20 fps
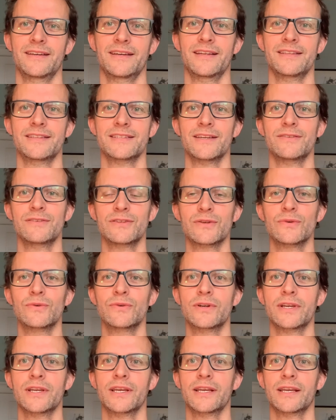And so
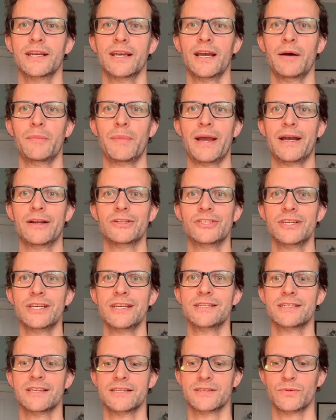talking about
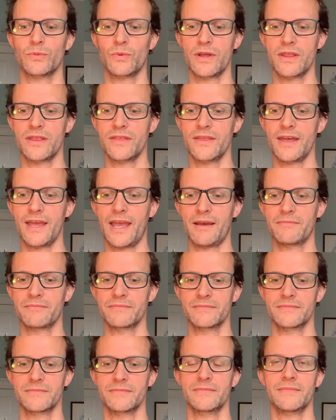Jesus with
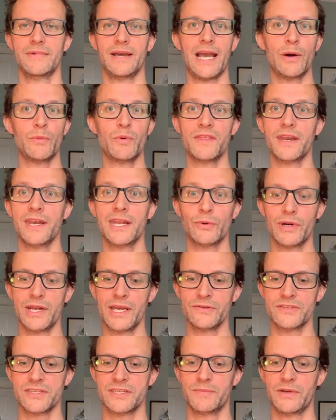them, and with anyone
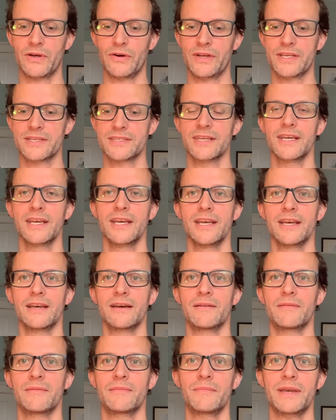else, to be honest,
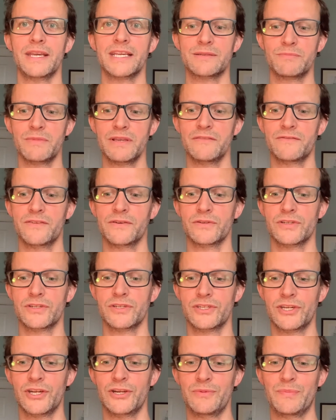makes me feel
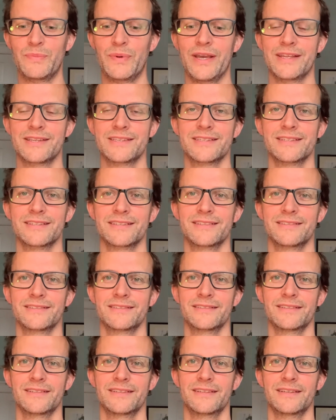stupid.
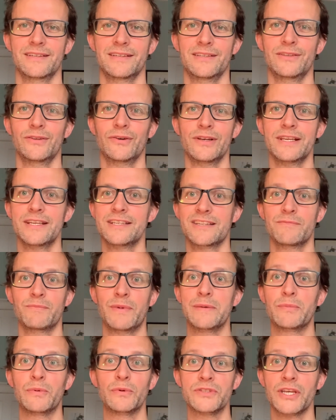Not least if
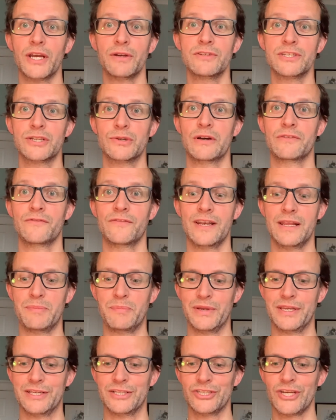people don't do a
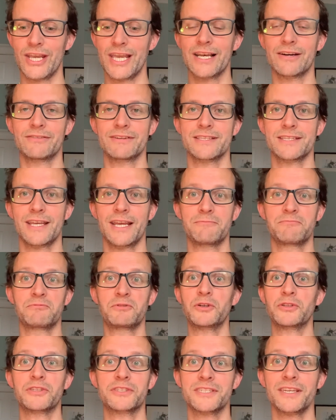Philippian jailer and say,
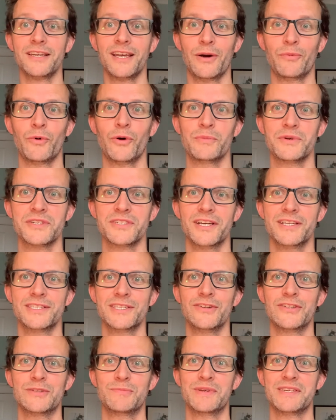"Good sir, what must I
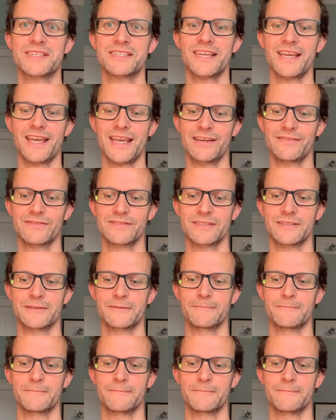do to be saved?"